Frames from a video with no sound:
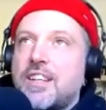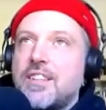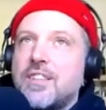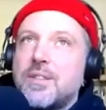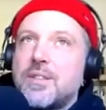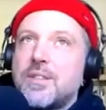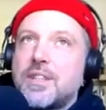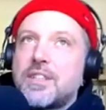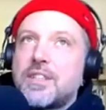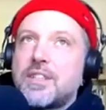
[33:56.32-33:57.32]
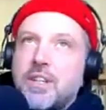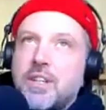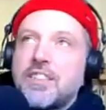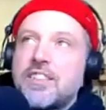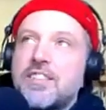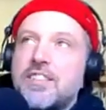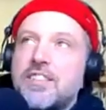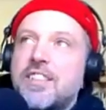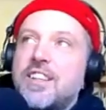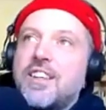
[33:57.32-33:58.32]
that you
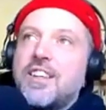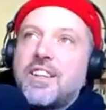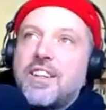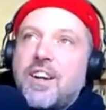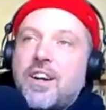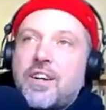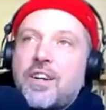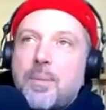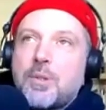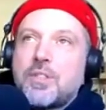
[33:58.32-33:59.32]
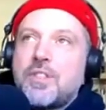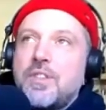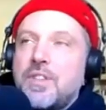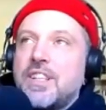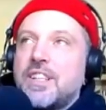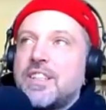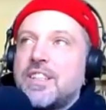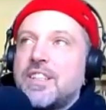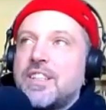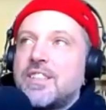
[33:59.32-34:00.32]
experience are
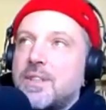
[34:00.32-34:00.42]
opportunities